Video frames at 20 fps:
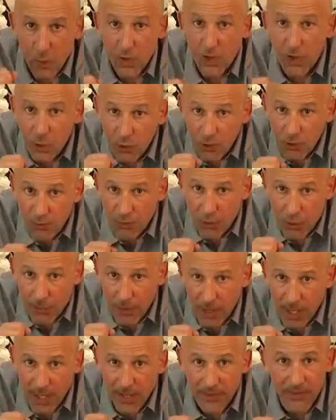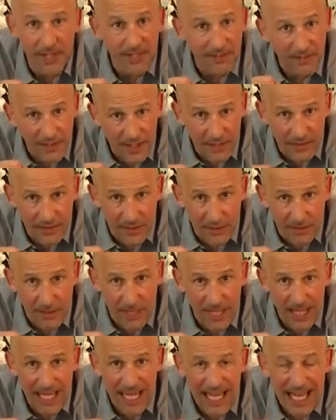When used properly, this
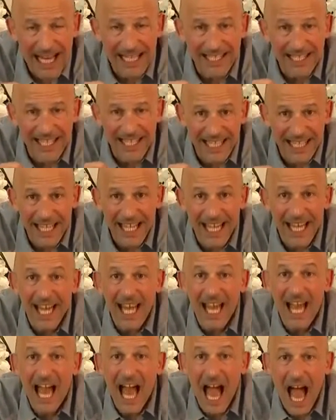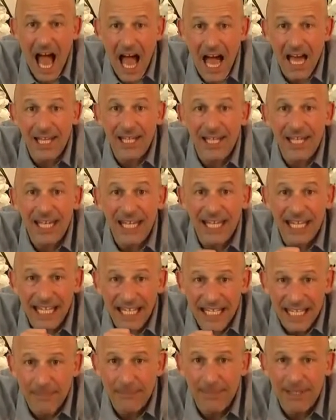system has a near
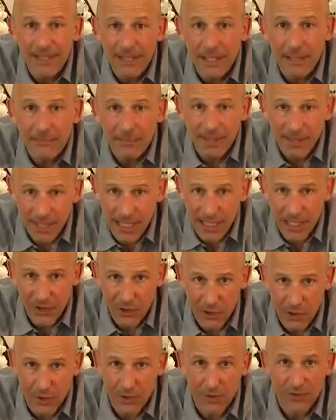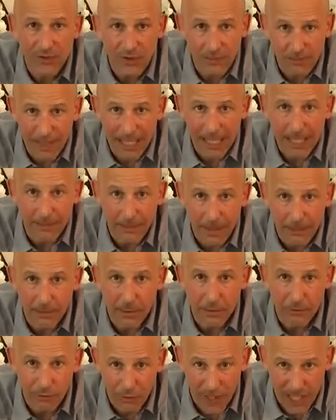unlimited potential to make
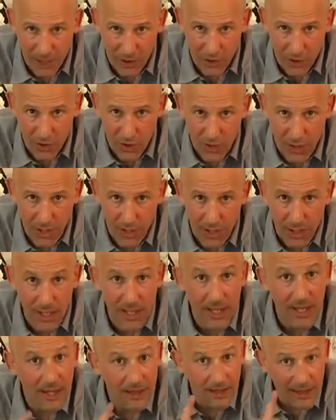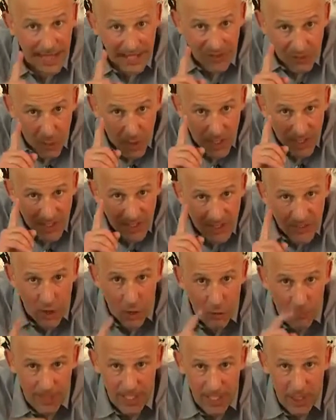people rich. That's why
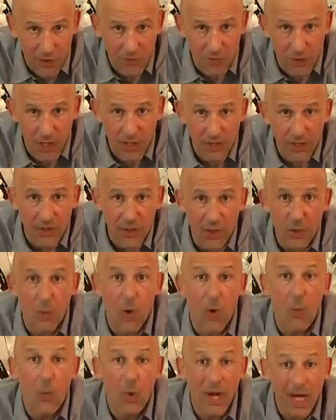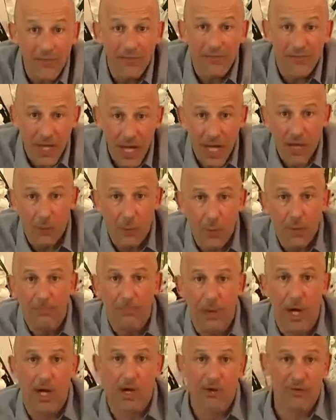so many are trying to do what we've done
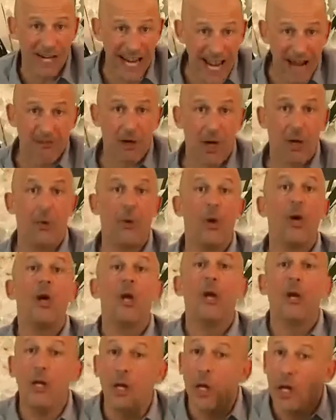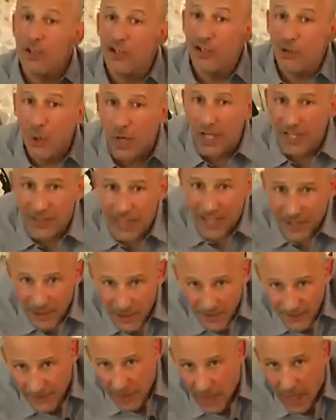with Binary Arrow: learn to
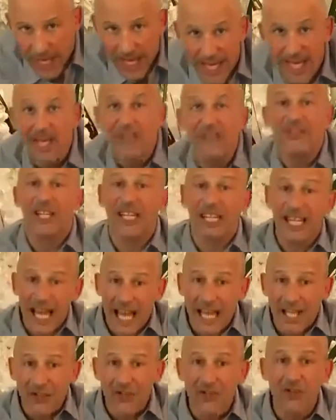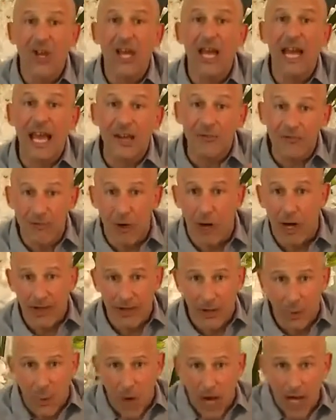identify, to catch and
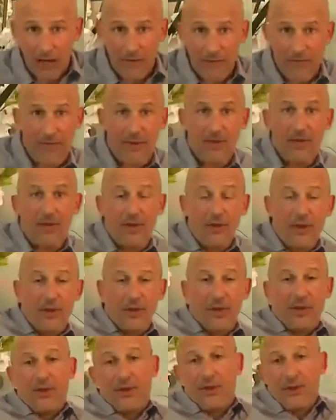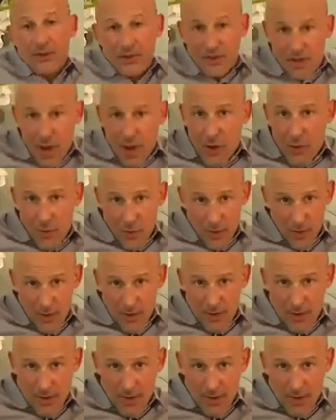ride the wave. So,